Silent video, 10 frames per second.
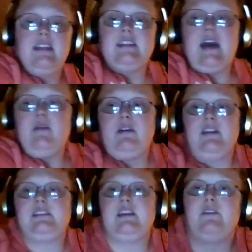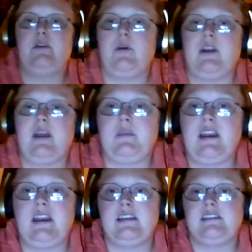that one. It's the only one I'm
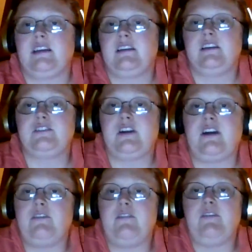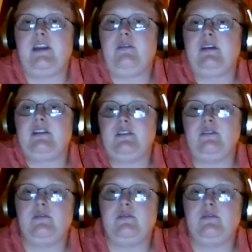getting a signature off of anyway, too.